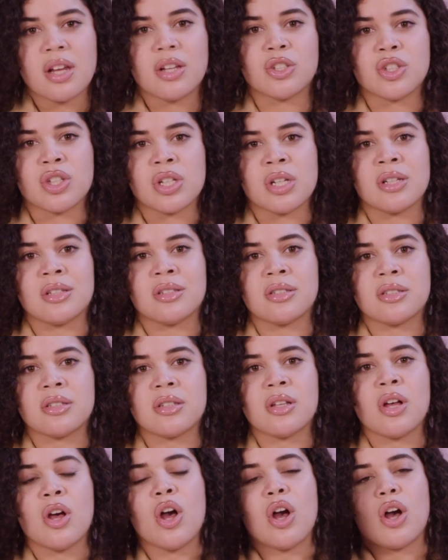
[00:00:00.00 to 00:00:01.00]
just
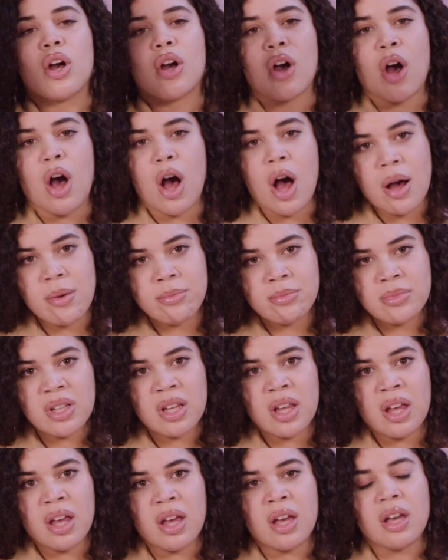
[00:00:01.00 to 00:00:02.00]

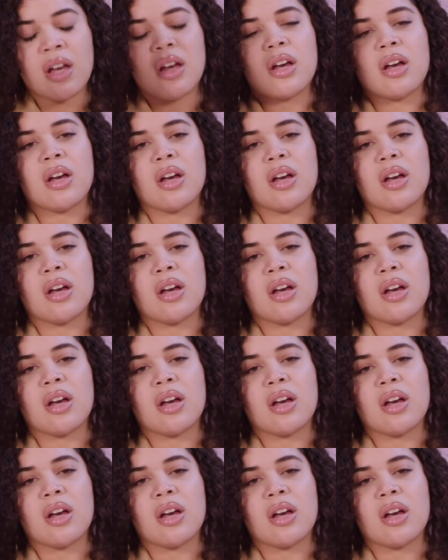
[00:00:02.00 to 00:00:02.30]
calmly